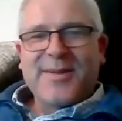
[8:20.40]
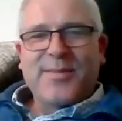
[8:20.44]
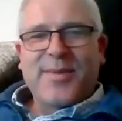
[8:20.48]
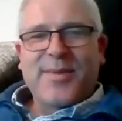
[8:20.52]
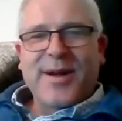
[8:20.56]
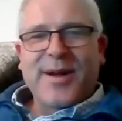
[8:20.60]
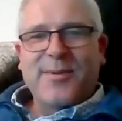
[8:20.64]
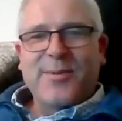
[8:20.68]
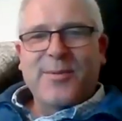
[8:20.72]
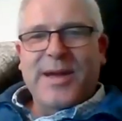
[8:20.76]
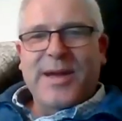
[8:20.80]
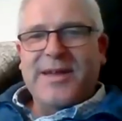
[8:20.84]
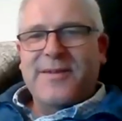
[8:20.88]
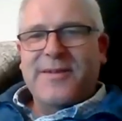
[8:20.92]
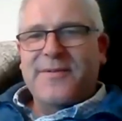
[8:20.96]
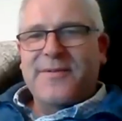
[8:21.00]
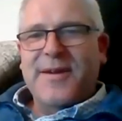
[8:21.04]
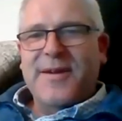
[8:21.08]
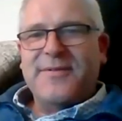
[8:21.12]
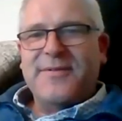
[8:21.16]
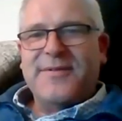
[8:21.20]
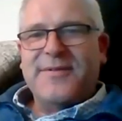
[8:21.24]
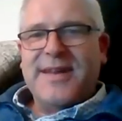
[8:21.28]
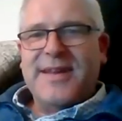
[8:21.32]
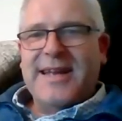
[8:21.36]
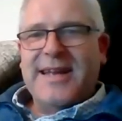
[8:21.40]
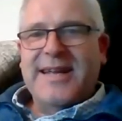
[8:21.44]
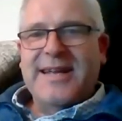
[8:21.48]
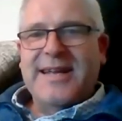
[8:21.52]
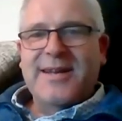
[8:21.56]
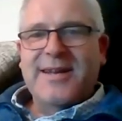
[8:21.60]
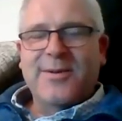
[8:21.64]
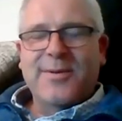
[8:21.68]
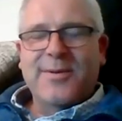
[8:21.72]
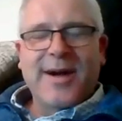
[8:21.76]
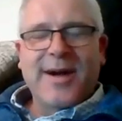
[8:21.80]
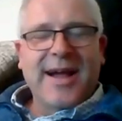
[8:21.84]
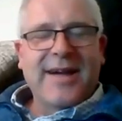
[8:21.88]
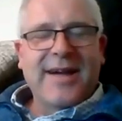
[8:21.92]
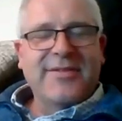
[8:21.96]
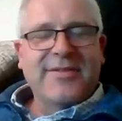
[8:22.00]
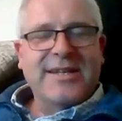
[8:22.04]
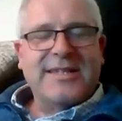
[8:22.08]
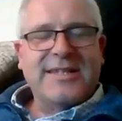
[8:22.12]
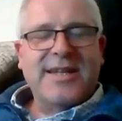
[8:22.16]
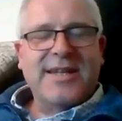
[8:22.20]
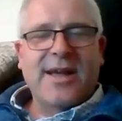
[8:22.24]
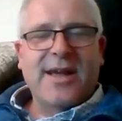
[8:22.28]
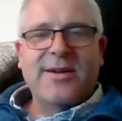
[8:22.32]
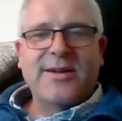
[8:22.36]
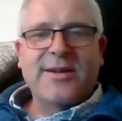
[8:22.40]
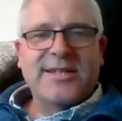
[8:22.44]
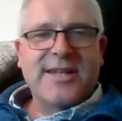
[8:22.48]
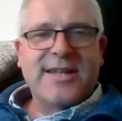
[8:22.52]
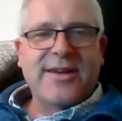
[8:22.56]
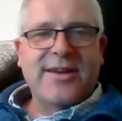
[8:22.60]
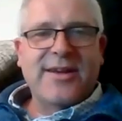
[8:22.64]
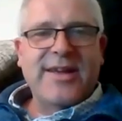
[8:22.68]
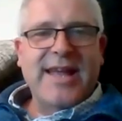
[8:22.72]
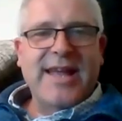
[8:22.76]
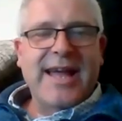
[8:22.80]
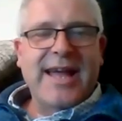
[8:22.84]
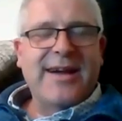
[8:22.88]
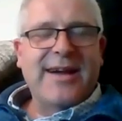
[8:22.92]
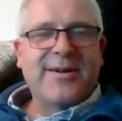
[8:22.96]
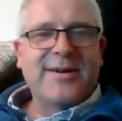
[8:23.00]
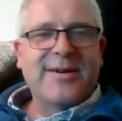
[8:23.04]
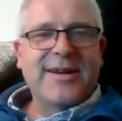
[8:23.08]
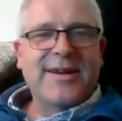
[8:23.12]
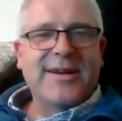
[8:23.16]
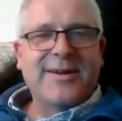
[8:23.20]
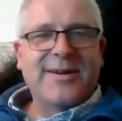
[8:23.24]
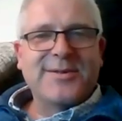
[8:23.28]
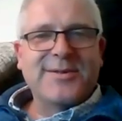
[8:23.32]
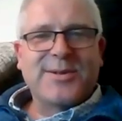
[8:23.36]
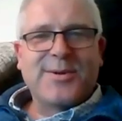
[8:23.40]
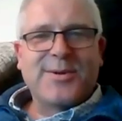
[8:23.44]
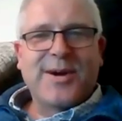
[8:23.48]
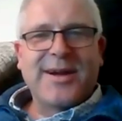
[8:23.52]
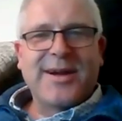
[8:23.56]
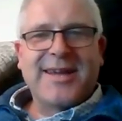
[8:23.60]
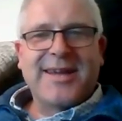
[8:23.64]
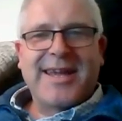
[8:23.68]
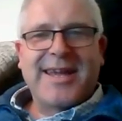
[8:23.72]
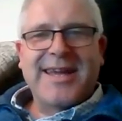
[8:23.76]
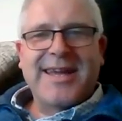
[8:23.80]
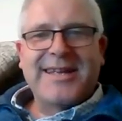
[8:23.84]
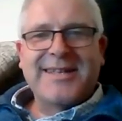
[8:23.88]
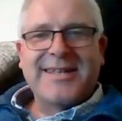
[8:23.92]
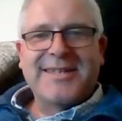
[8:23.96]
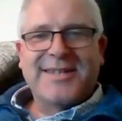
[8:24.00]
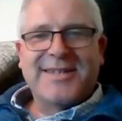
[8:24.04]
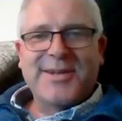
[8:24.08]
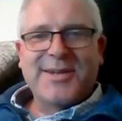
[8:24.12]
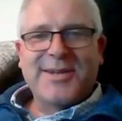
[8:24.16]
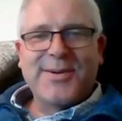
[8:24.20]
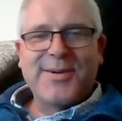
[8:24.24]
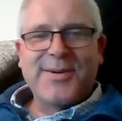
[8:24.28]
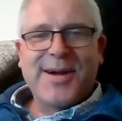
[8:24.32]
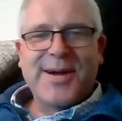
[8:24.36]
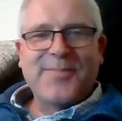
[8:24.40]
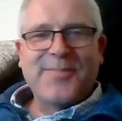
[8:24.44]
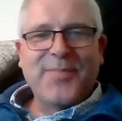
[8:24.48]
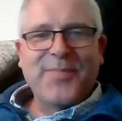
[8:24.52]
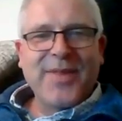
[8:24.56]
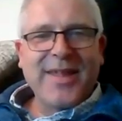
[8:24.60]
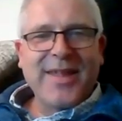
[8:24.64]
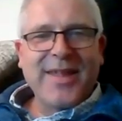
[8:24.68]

by week 15 or whatever. So yeah, I was quite keen to